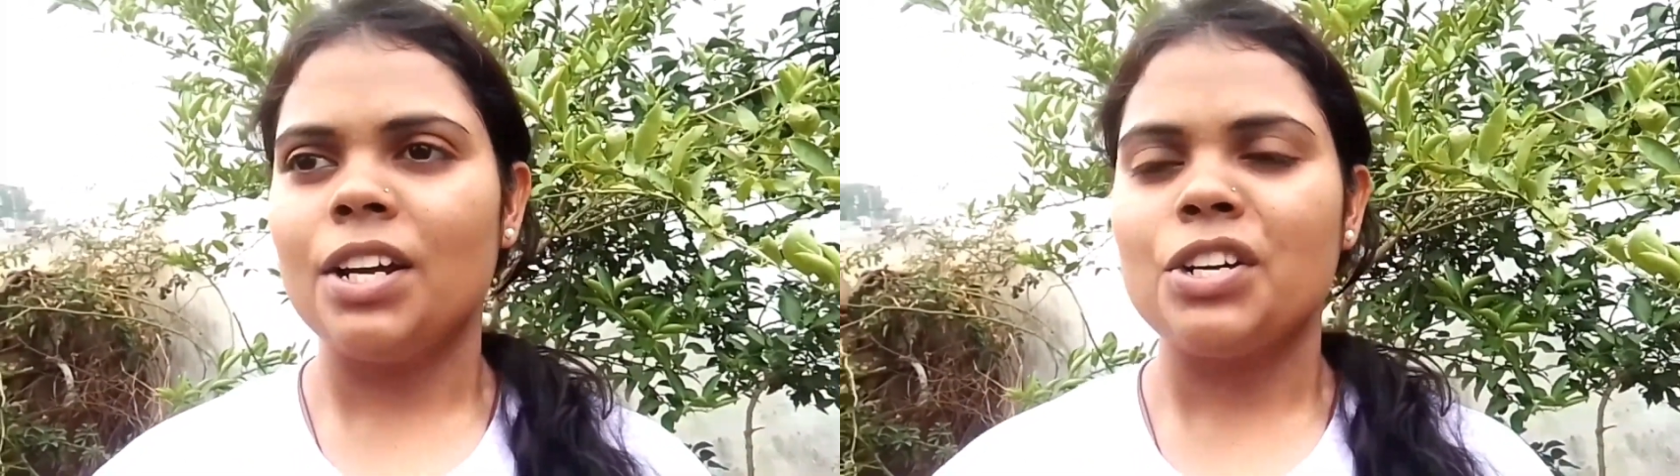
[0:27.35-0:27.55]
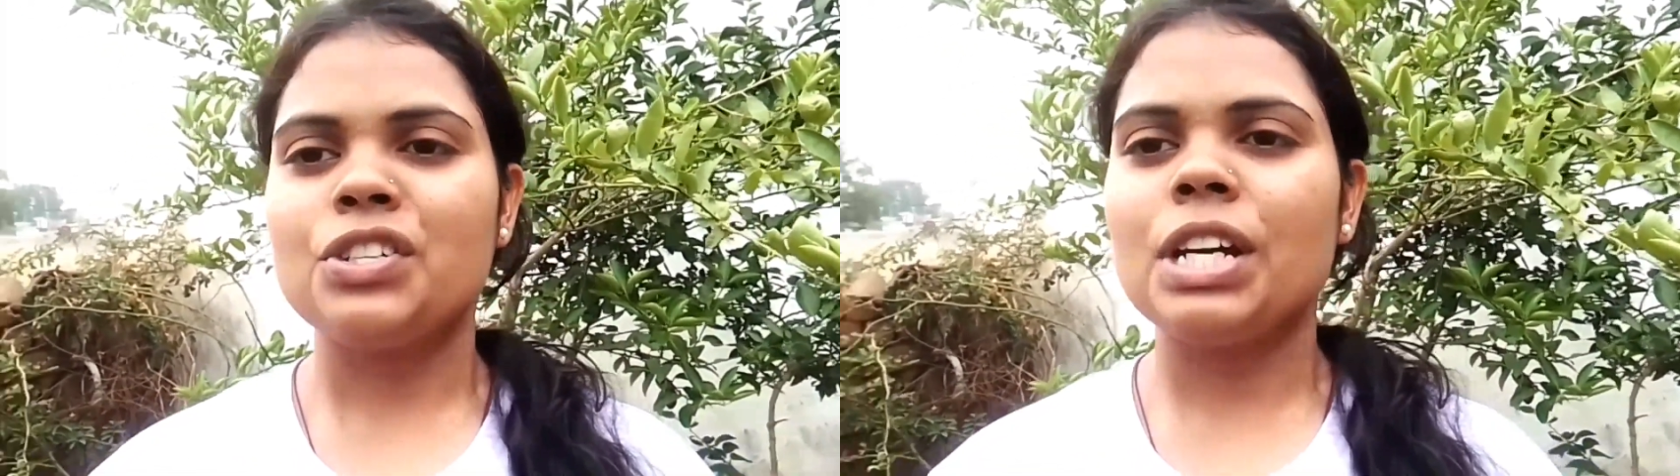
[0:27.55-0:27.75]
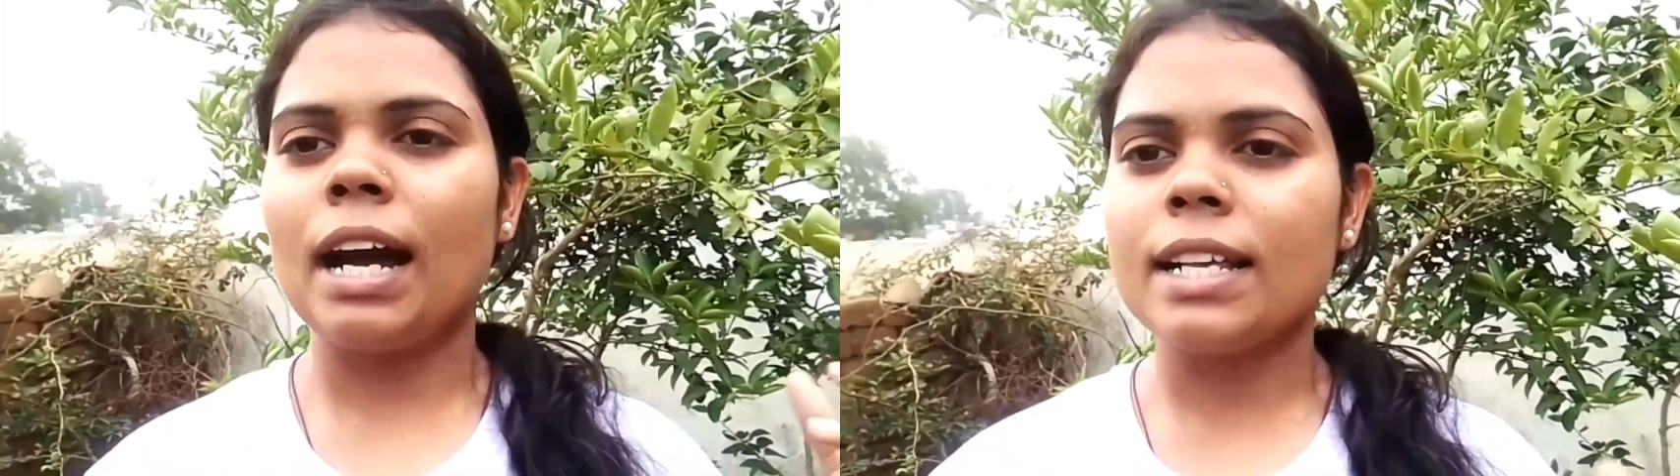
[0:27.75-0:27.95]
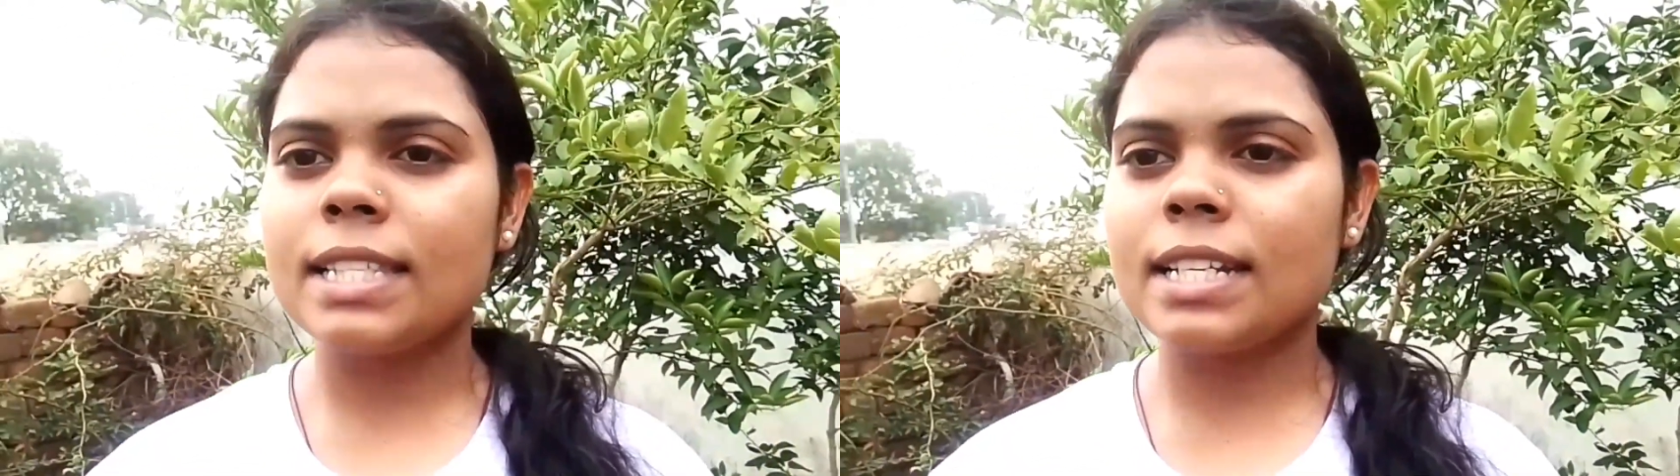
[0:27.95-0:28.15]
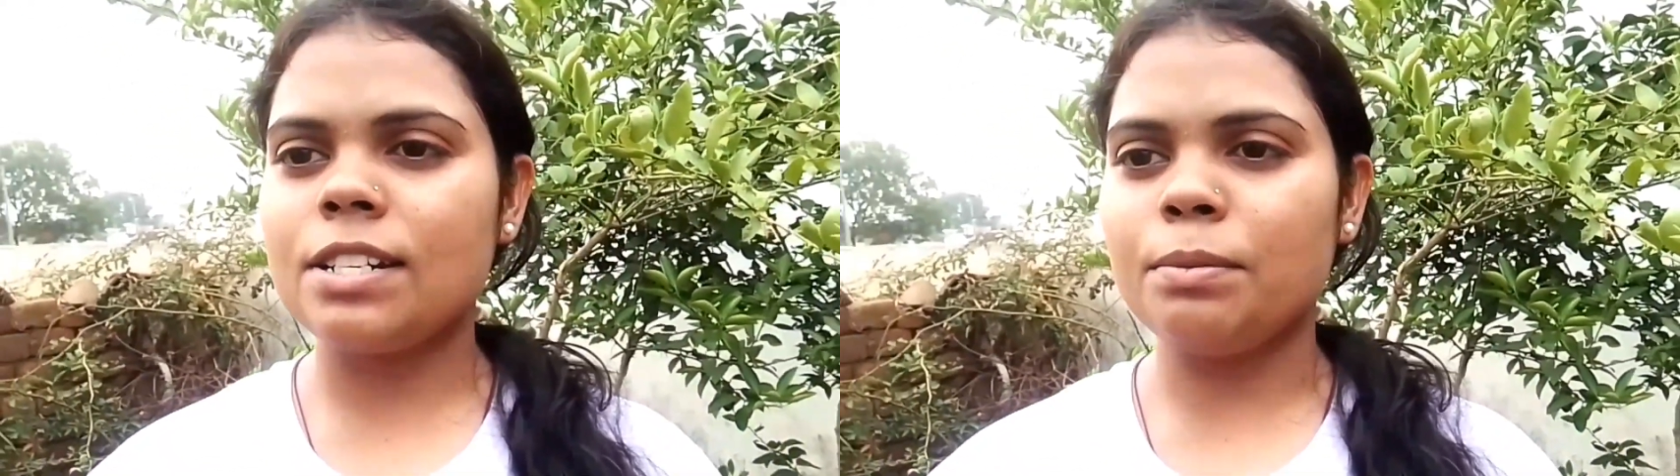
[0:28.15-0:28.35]
she
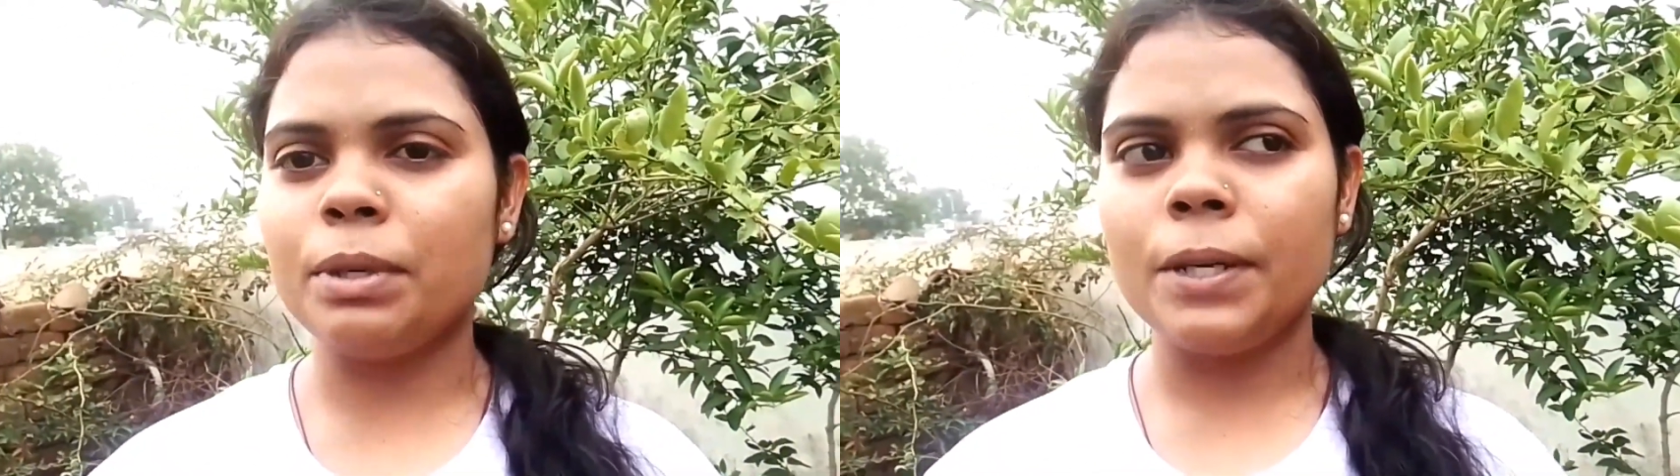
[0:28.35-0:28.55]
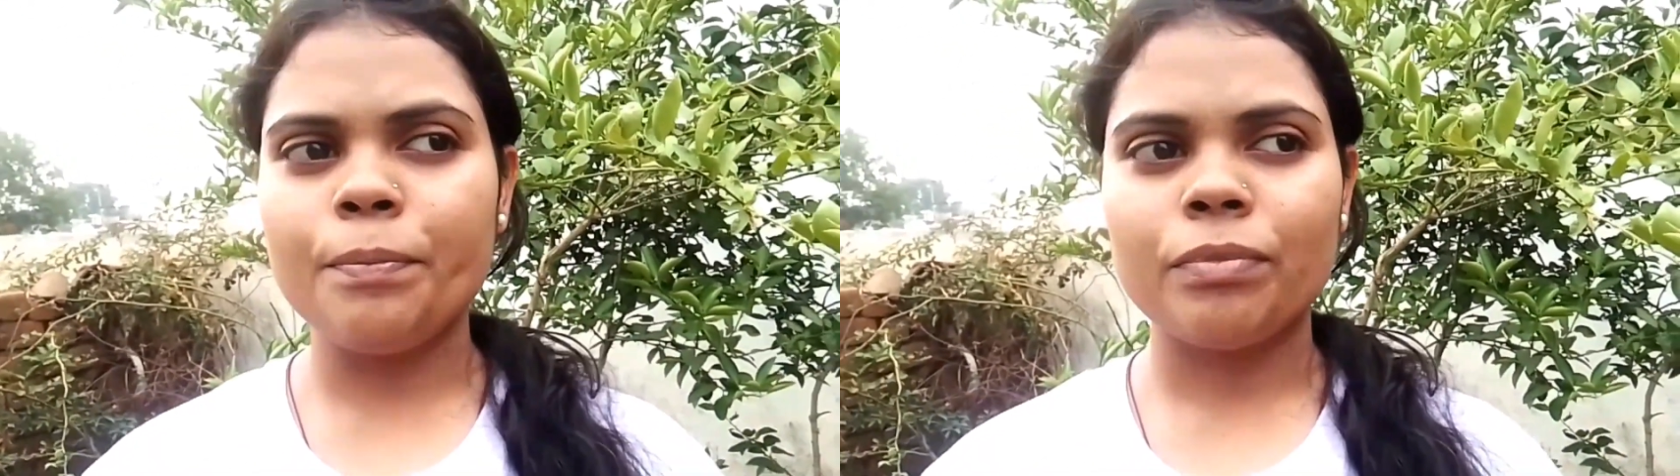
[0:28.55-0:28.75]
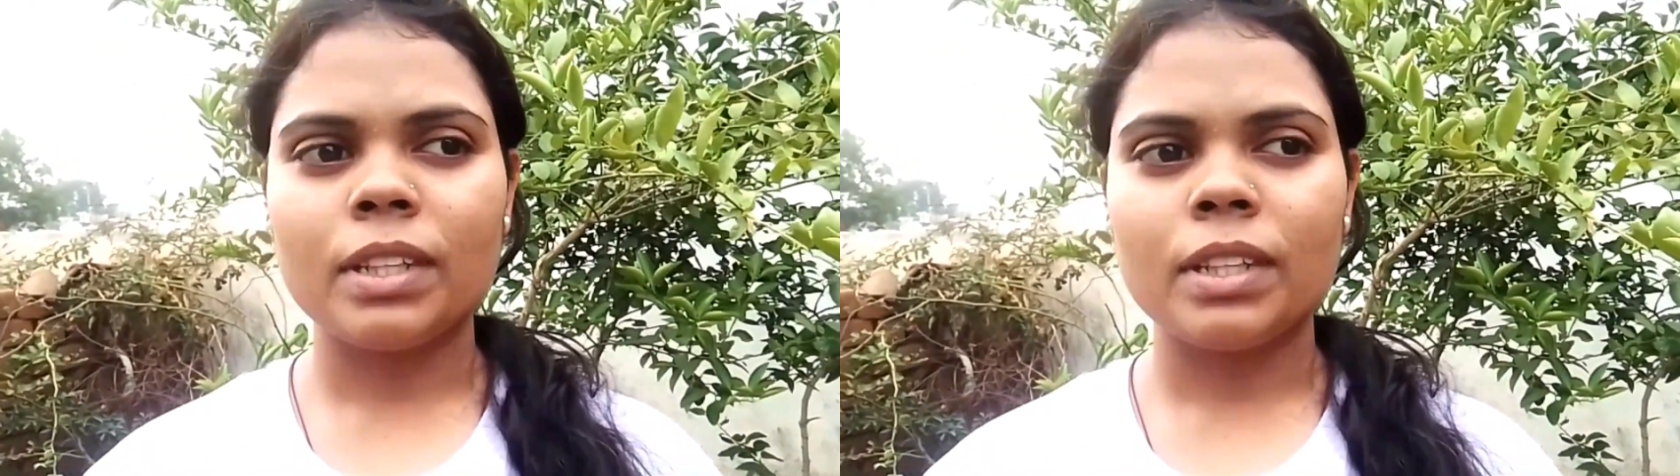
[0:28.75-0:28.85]
asked me